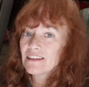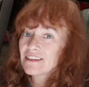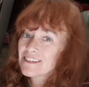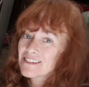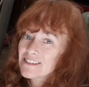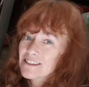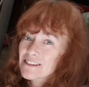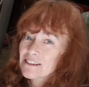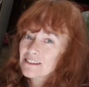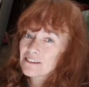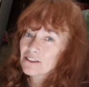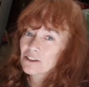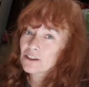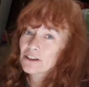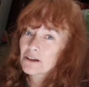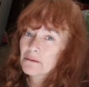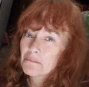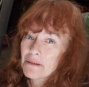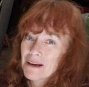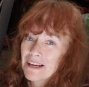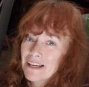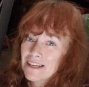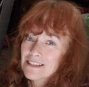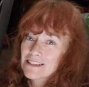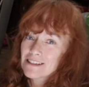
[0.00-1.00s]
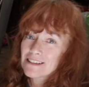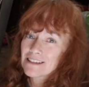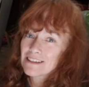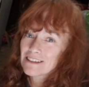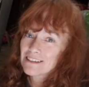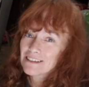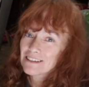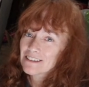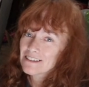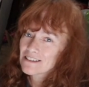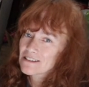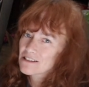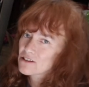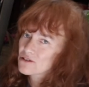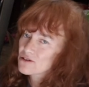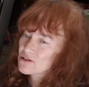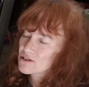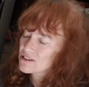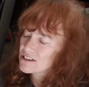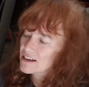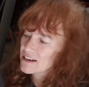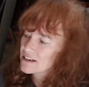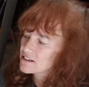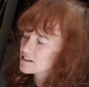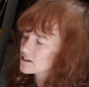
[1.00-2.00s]
think it's going to look amazing. So
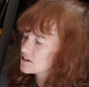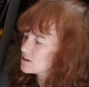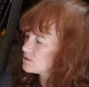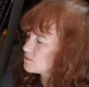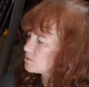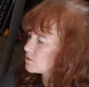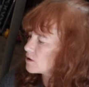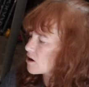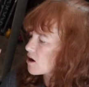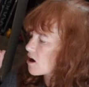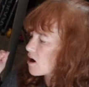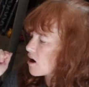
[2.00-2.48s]
stay tuned. We're